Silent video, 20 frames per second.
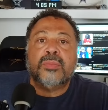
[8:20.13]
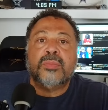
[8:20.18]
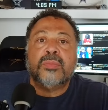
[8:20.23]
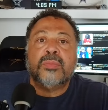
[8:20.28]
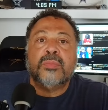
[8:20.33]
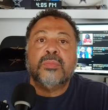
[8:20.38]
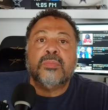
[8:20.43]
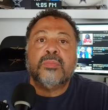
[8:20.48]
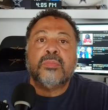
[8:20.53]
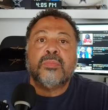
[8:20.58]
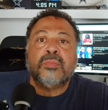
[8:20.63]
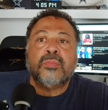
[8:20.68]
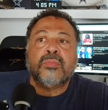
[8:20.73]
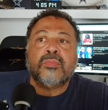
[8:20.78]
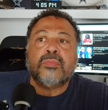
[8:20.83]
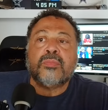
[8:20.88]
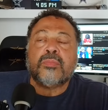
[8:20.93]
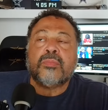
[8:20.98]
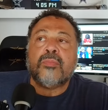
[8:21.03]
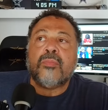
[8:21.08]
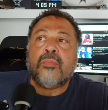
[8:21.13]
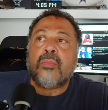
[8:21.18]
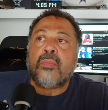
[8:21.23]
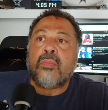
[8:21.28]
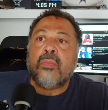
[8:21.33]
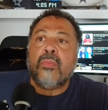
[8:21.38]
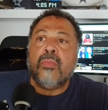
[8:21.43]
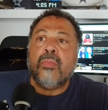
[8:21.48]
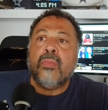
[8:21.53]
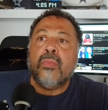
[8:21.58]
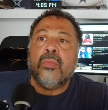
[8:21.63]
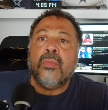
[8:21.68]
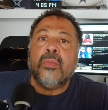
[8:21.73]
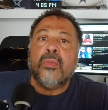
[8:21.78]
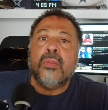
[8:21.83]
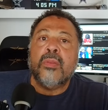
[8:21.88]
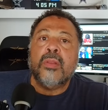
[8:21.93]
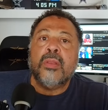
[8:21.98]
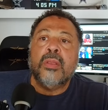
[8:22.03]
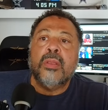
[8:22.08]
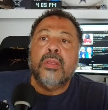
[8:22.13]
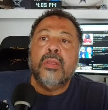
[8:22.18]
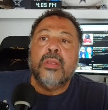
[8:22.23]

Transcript: Nothing is said.